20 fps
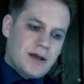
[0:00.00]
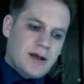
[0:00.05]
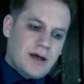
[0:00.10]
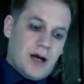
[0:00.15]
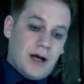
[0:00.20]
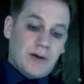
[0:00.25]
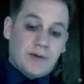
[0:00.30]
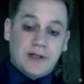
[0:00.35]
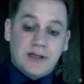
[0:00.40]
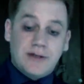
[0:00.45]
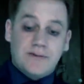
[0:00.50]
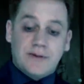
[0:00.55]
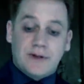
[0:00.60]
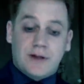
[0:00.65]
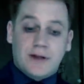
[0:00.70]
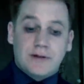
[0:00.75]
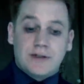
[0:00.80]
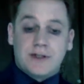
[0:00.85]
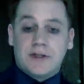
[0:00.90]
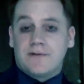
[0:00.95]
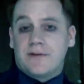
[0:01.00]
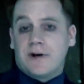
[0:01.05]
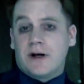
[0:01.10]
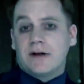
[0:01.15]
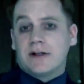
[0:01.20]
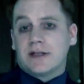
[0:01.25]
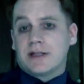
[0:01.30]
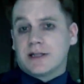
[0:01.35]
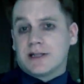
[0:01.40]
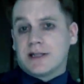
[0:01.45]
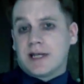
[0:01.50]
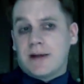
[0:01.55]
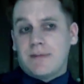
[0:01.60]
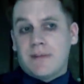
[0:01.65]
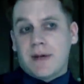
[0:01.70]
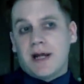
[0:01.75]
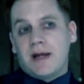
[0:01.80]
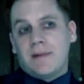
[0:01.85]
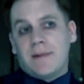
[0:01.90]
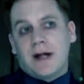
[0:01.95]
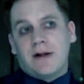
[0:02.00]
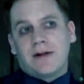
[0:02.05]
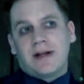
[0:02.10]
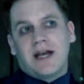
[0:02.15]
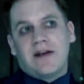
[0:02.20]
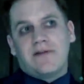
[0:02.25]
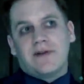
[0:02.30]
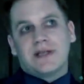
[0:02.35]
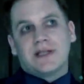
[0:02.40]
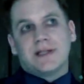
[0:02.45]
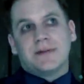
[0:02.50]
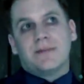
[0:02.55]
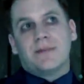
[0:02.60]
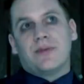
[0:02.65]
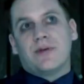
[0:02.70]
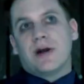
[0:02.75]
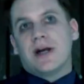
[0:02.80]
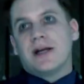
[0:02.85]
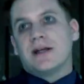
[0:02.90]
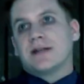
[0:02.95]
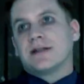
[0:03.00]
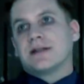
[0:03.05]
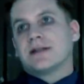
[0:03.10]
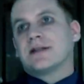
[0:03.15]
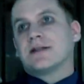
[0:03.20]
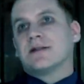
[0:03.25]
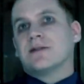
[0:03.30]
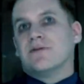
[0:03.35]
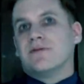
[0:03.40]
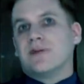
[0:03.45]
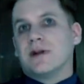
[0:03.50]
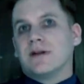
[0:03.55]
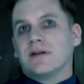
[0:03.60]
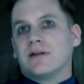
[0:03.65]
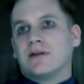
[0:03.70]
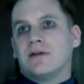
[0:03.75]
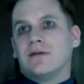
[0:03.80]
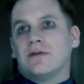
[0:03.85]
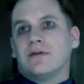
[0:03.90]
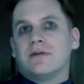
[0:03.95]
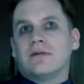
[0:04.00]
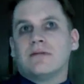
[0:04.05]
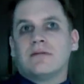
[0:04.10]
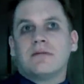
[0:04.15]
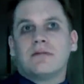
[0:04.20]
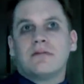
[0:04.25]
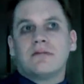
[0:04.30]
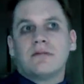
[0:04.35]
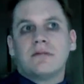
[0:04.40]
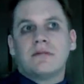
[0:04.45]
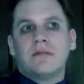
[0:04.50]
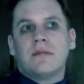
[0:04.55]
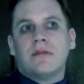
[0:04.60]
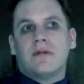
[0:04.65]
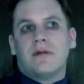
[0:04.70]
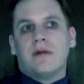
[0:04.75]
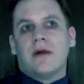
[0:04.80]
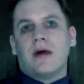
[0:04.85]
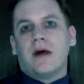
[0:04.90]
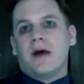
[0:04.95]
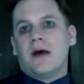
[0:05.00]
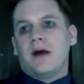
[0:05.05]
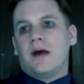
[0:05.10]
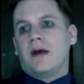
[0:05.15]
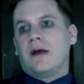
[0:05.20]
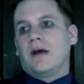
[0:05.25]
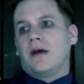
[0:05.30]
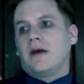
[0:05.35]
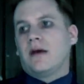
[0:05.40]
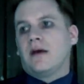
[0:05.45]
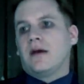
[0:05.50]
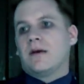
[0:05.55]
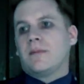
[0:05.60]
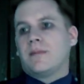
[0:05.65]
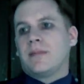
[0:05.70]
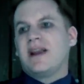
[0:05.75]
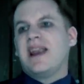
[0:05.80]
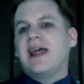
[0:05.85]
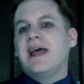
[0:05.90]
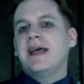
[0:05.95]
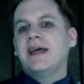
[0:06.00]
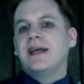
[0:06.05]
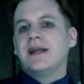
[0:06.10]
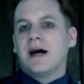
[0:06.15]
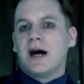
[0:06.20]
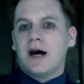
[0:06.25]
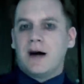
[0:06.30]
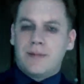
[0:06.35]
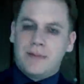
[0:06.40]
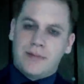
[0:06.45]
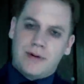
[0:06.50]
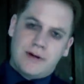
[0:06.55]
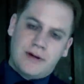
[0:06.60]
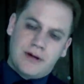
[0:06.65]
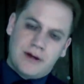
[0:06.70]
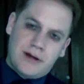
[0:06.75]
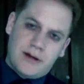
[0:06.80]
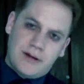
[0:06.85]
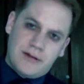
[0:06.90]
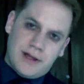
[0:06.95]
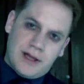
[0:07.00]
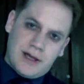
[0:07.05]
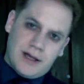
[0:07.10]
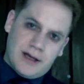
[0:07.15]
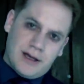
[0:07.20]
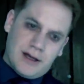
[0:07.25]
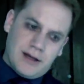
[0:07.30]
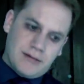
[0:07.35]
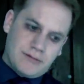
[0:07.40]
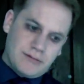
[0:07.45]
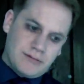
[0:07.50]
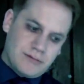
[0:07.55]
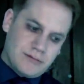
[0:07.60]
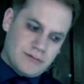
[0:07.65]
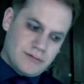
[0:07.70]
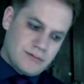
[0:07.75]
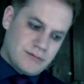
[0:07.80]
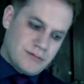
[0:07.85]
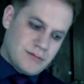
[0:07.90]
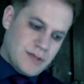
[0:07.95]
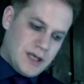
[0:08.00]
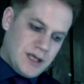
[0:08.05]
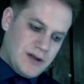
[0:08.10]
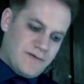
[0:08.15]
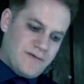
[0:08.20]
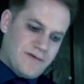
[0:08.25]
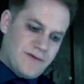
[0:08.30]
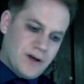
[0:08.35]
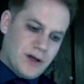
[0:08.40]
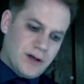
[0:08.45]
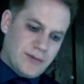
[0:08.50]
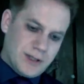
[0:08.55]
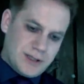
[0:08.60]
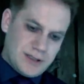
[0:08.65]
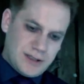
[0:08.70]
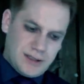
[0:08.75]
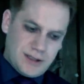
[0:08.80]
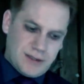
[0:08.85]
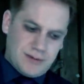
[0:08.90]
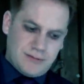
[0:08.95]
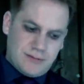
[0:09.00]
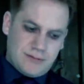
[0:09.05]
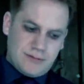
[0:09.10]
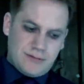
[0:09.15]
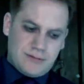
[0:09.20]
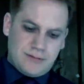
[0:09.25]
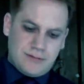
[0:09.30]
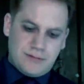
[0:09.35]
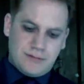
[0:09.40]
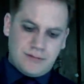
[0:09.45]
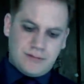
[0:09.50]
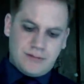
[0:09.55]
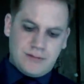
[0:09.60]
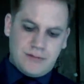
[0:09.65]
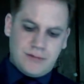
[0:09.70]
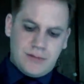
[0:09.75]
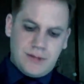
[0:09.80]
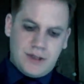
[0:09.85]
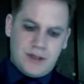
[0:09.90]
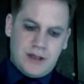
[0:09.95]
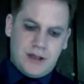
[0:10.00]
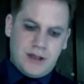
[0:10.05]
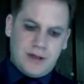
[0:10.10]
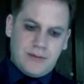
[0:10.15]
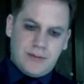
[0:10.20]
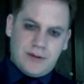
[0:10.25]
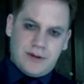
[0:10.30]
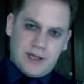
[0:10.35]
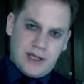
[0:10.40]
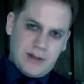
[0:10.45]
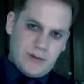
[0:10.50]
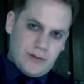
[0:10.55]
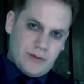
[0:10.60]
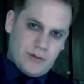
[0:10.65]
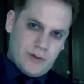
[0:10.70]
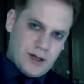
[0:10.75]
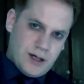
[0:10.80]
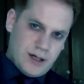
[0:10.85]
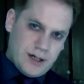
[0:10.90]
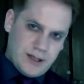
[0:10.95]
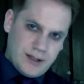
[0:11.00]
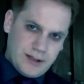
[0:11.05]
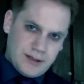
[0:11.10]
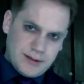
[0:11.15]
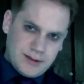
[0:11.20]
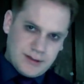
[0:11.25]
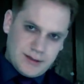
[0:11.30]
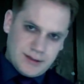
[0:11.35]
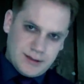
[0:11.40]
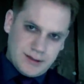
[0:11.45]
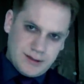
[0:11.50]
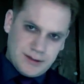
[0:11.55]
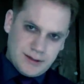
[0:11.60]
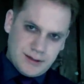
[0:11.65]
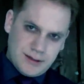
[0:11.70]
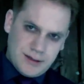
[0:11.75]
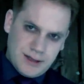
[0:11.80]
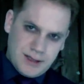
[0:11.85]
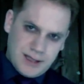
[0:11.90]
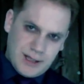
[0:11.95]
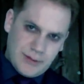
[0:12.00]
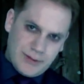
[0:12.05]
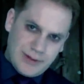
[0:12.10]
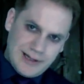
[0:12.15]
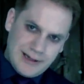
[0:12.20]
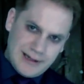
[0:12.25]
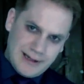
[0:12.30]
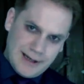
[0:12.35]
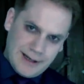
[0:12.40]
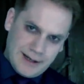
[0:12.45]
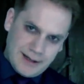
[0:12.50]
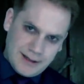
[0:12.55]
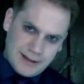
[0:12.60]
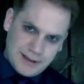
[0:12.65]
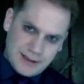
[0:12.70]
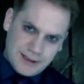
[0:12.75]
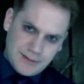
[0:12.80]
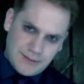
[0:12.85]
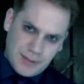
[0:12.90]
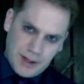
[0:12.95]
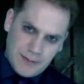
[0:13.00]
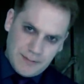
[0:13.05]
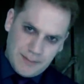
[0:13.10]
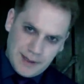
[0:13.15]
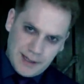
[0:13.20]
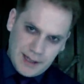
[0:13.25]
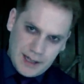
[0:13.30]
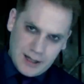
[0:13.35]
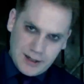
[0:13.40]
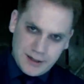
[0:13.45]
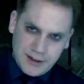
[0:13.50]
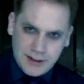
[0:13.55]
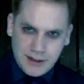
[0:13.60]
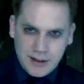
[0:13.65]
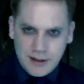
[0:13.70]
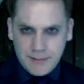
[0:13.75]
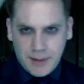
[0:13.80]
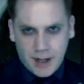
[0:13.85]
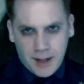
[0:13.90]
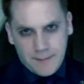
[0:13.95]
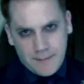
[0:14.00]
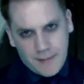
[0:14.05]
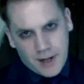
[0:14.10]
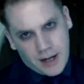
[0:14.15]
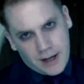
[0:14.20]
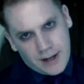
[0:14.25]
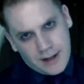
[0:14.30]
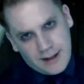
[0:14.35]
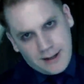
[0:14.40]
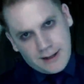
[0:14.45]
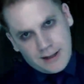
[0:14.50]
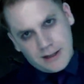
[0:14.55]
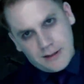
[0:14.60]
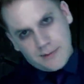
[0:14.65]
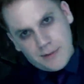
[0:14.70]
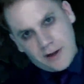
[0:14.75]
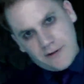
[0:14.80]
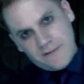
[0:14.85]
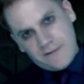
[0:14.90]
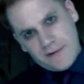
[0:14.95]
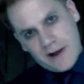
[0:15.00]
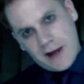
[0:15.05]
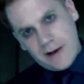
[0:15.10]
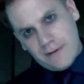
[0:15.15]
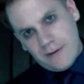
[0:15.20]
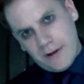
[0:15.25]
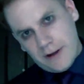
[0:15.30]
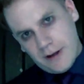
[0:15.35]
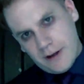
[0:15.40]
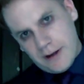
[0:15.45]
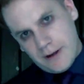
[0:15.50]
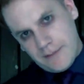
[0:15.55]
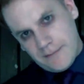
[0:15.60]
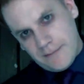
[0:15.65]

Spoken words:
I would even go so far as to say many Malkavians embraced the ridicule. They played up their infirmity. But they were wise, and they were linked by blood, by mind, by founder.